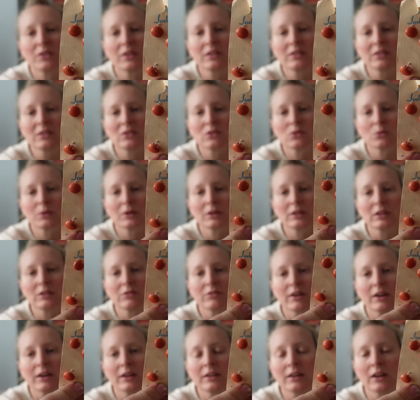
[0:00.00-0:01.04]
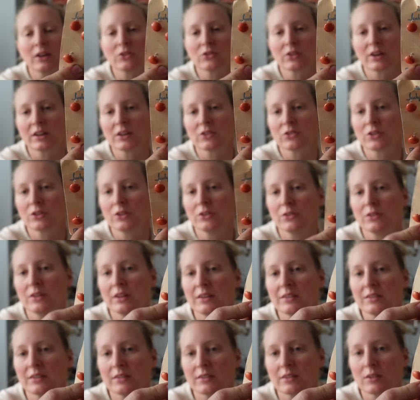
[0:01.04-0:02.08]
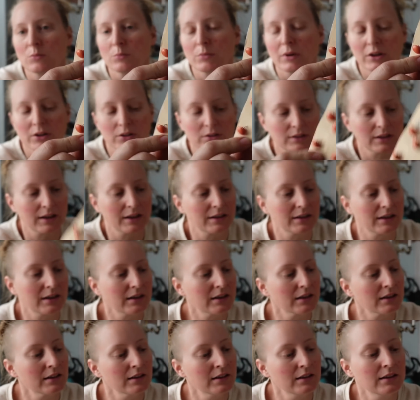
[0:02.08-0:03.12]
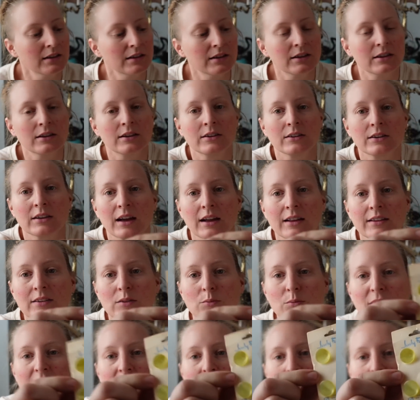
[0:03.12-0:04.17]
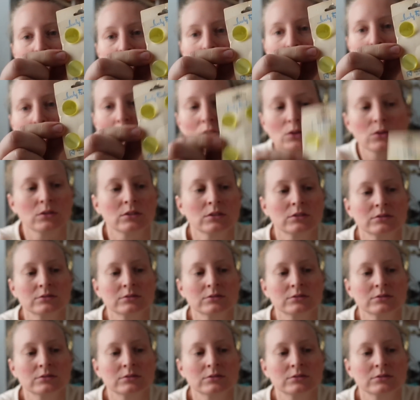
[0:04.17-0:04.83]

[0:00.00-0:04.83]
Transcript: This is really fun. I'll try to show you these in some better lighting. Got some yellow.